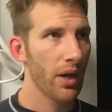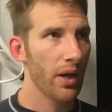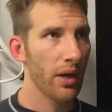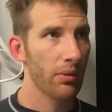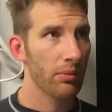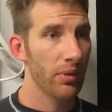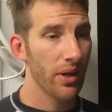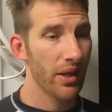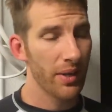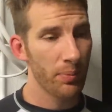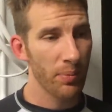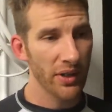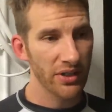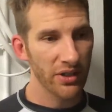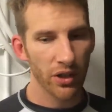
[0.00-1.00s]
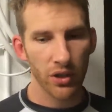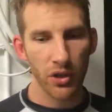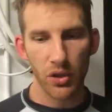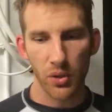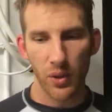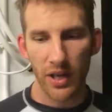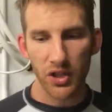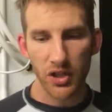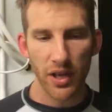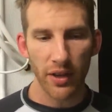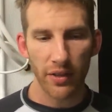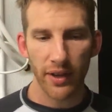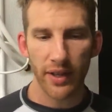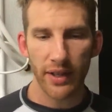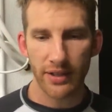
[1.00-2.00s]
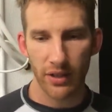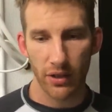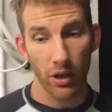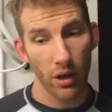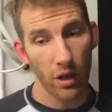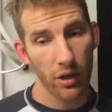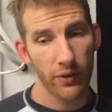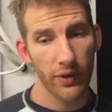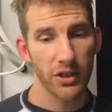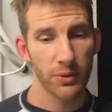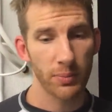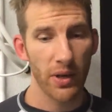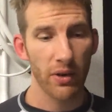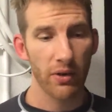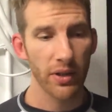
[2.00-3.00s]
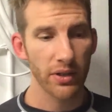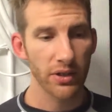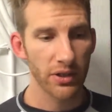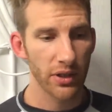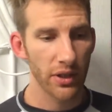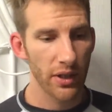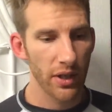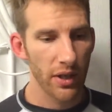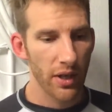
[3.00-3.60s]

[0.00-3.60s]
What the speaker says: and he brings an unusual energy. I think he's got a lot of experience.